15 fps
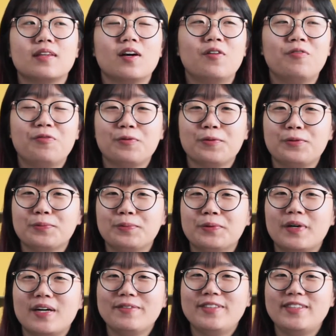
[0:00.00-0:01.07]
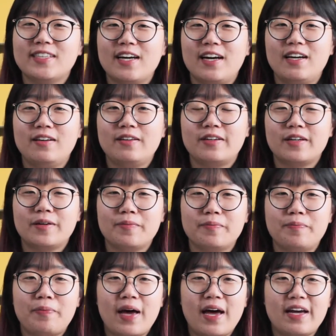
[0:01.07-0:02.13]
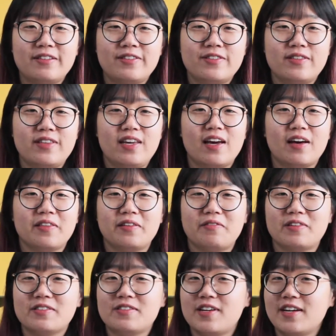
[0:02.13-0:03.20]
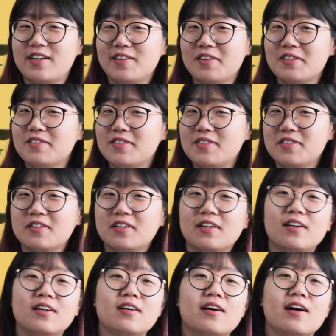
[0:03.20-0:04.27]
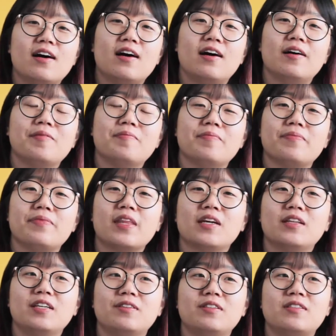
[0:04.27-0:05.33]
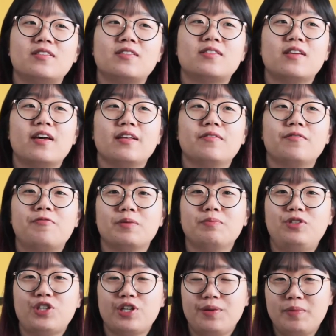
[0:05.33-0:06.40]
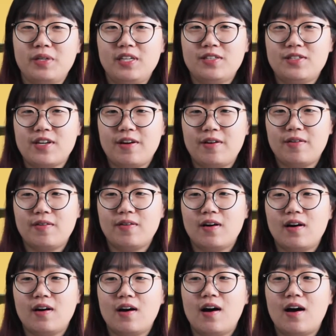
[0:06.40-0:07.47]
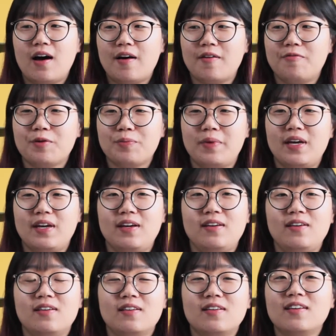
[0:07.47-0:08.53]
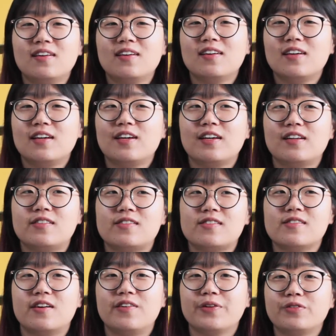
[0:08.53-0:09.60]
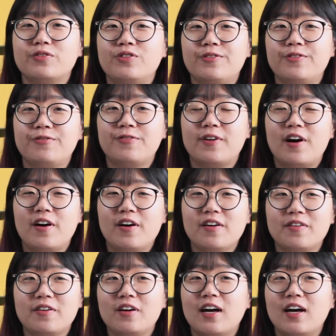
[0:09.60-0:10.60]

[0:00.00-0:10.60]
affordable, I would say, compared to the other rustic yarns. And it's from Germany, so for me it's not too far.